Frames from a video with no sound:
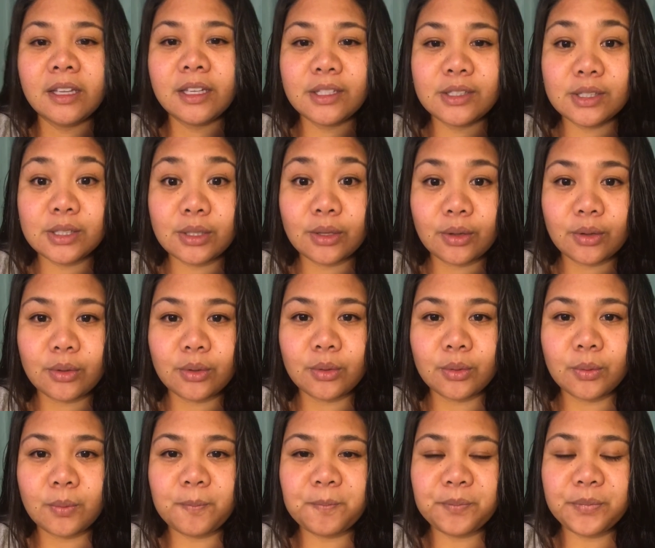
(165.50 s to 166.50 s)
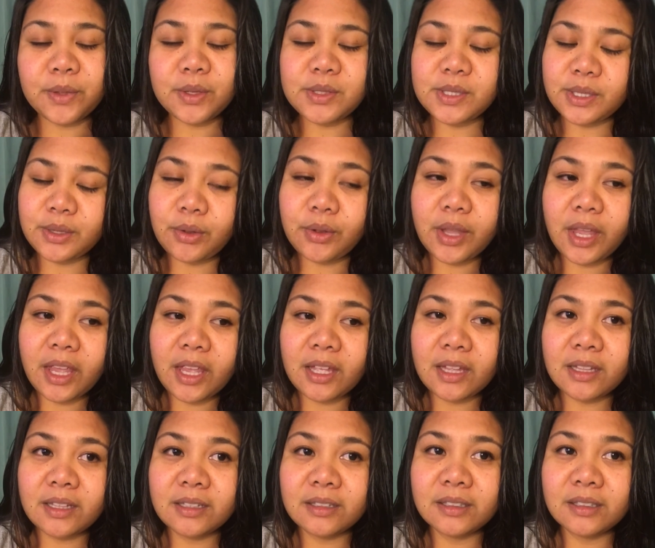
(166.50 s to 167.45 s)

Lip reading: And so I was like, okay,